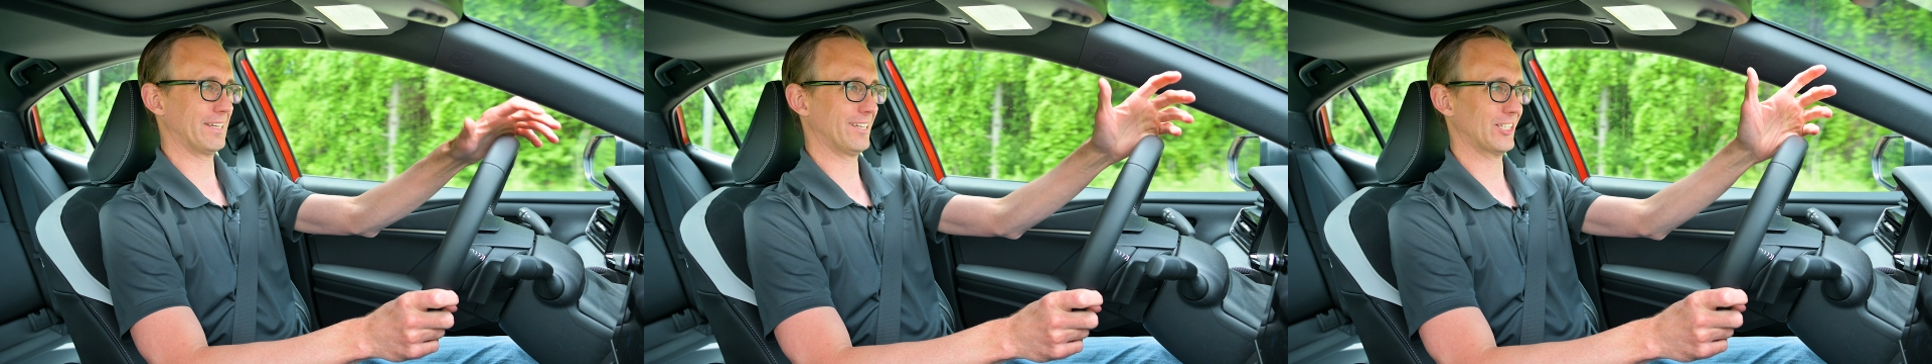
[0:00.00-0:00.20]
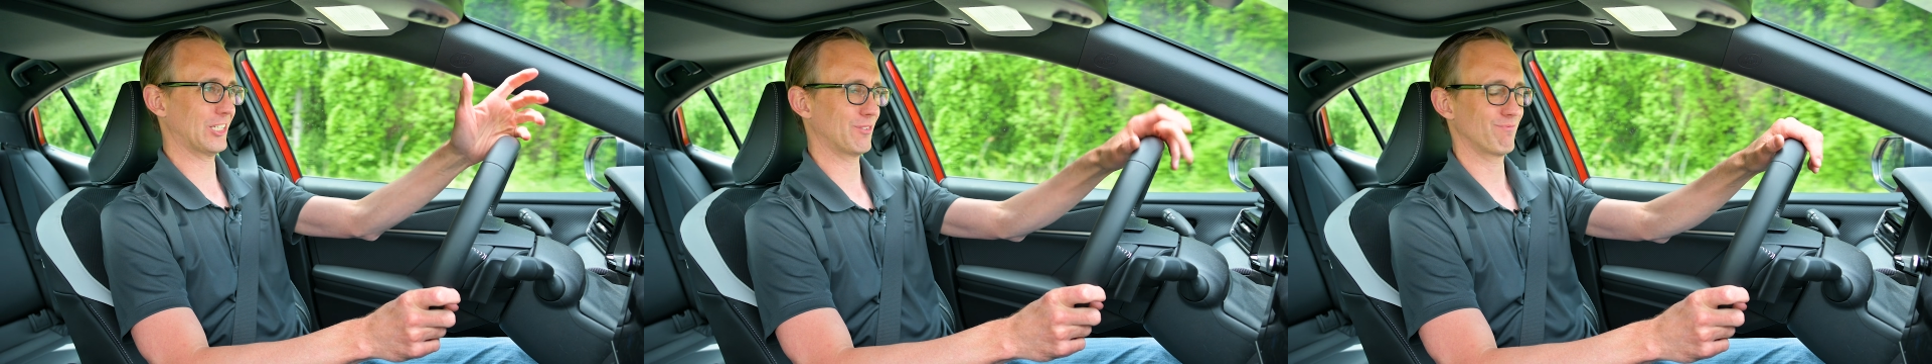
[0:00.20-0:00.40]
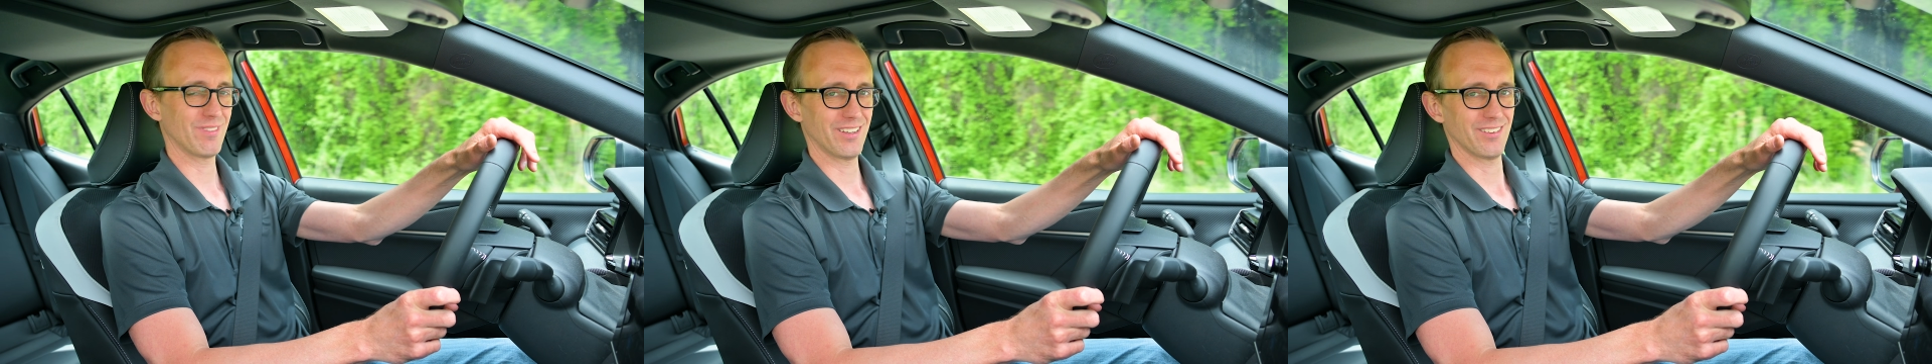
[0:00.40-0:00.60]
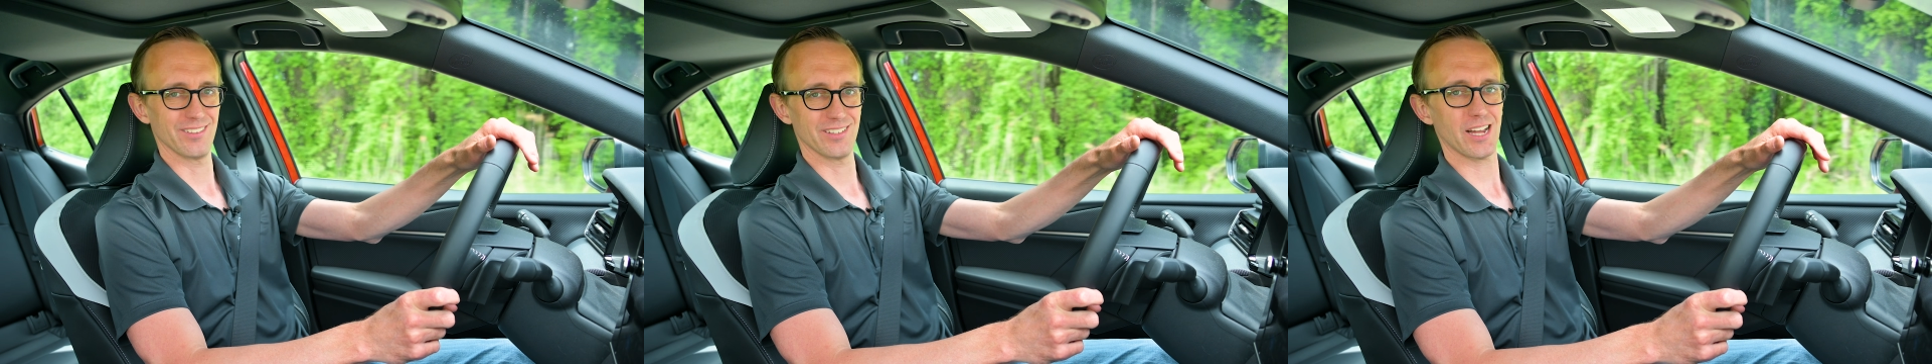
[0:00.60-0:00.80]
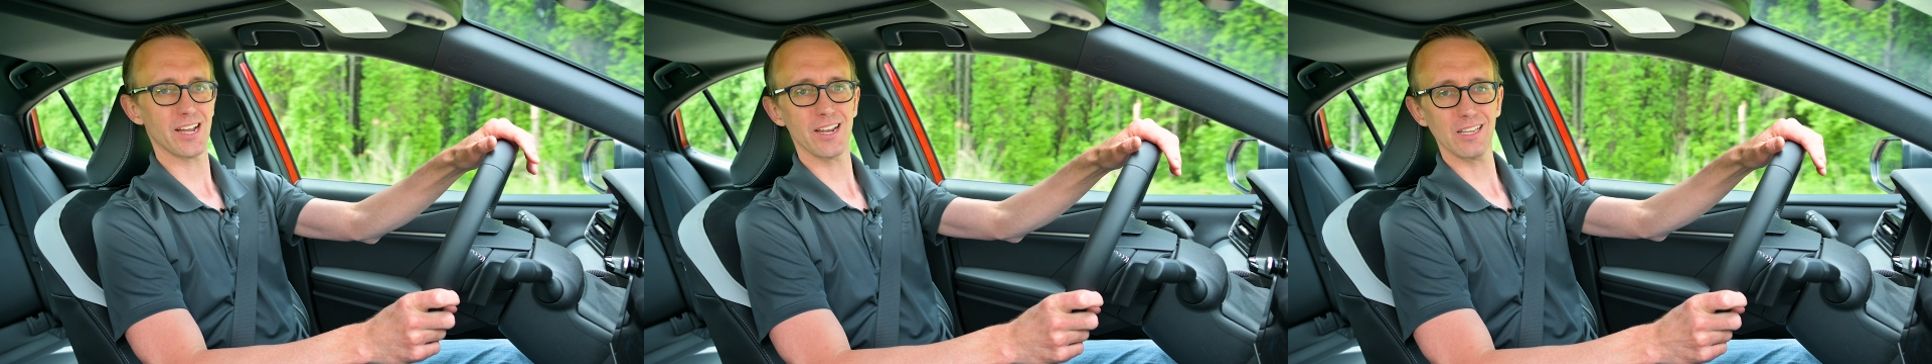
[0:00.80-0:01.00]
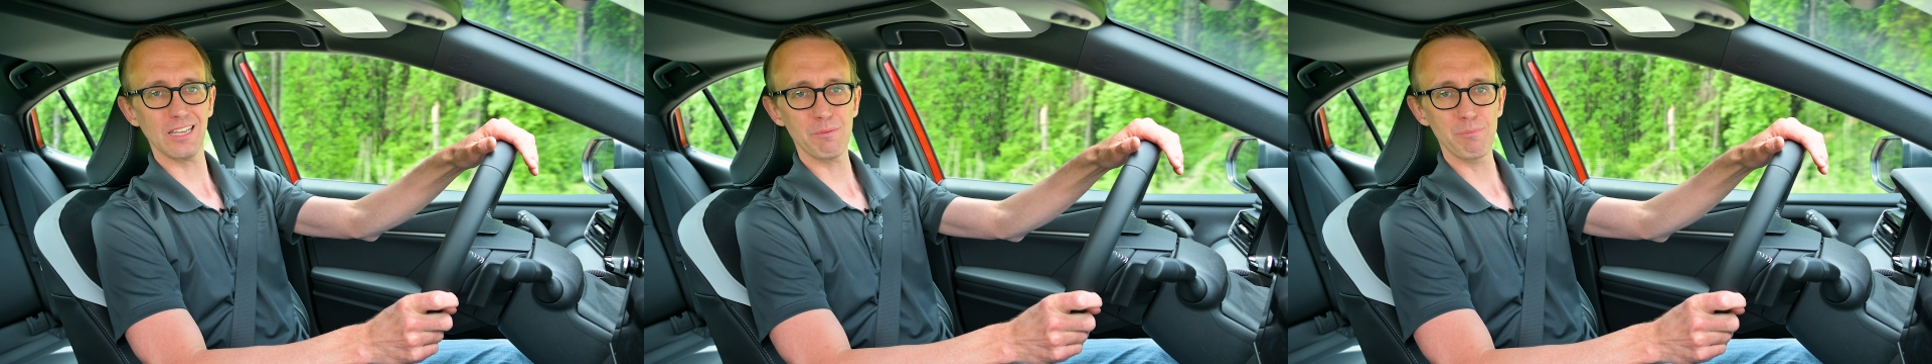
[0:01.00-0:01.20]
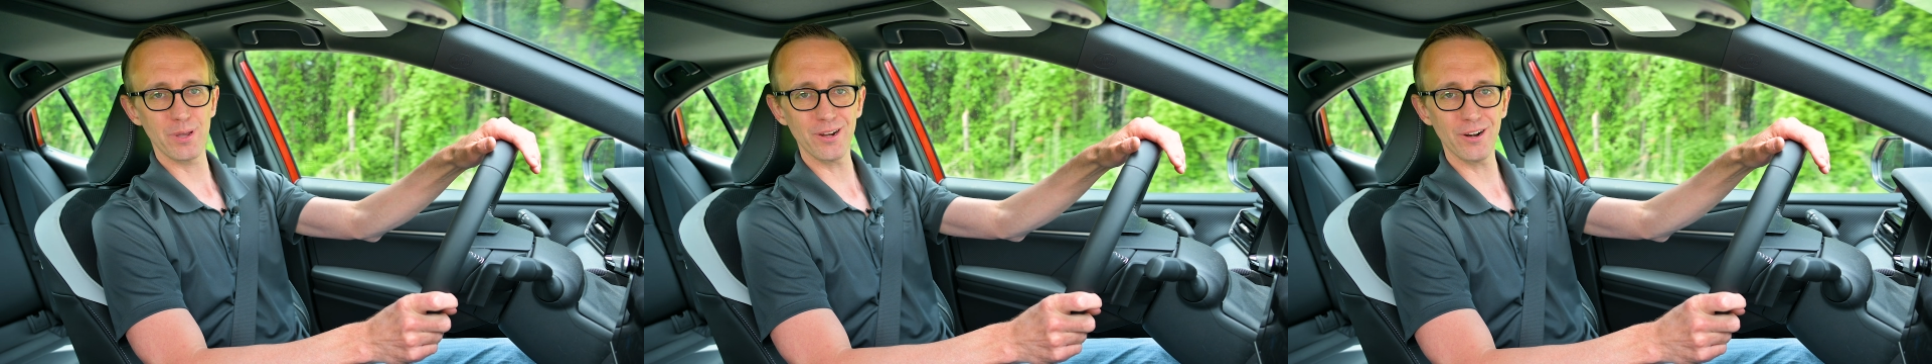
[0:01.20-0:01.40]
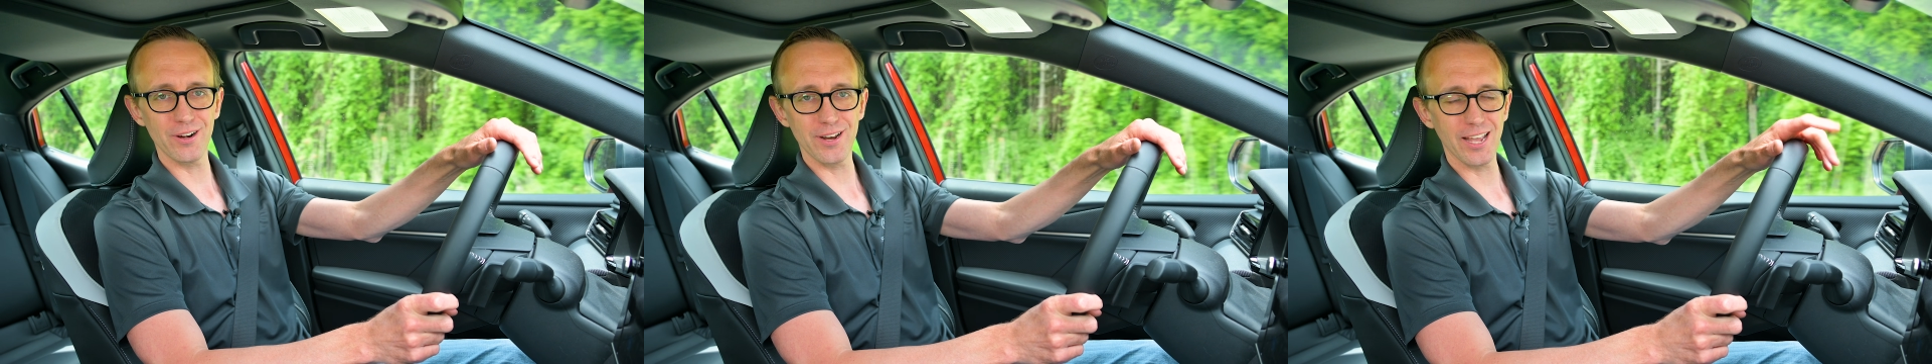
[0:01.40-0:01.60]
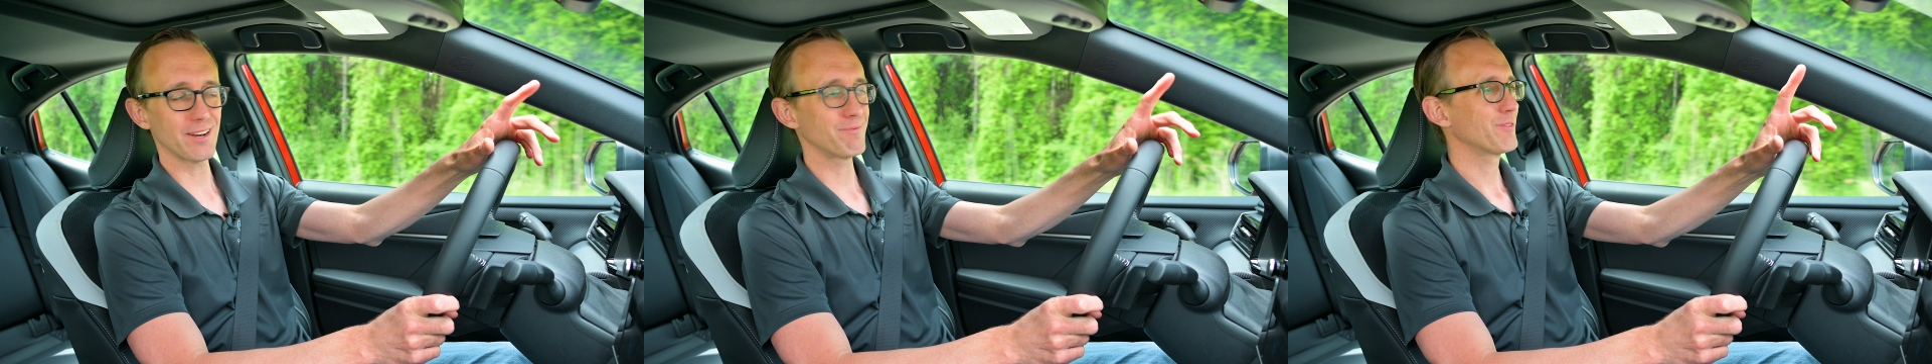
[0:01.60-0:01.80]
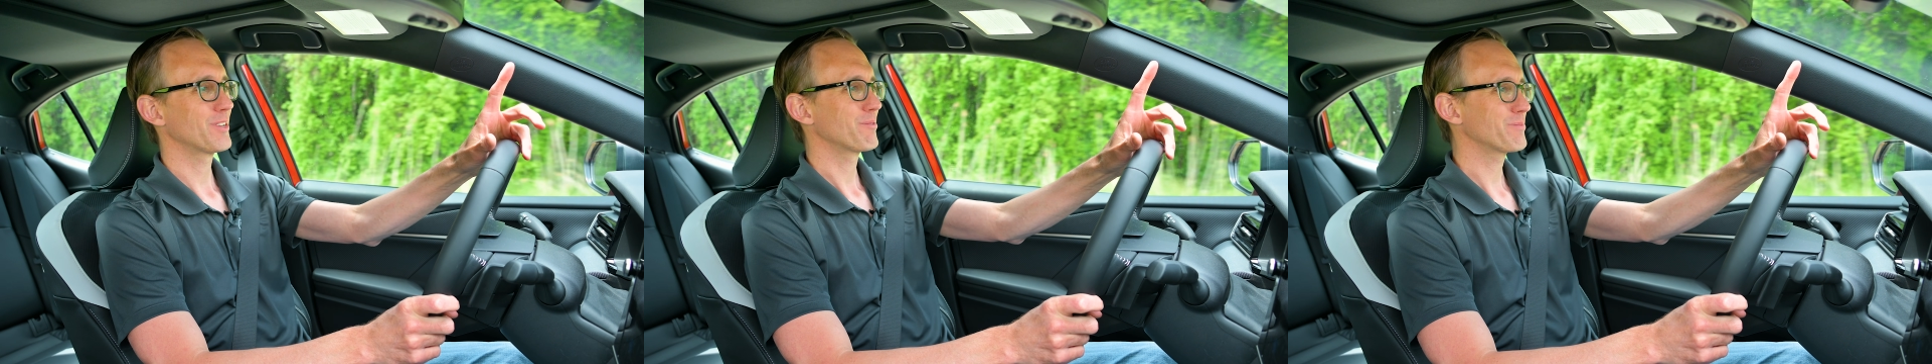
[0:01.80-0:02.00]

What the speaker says: as dial-up internet,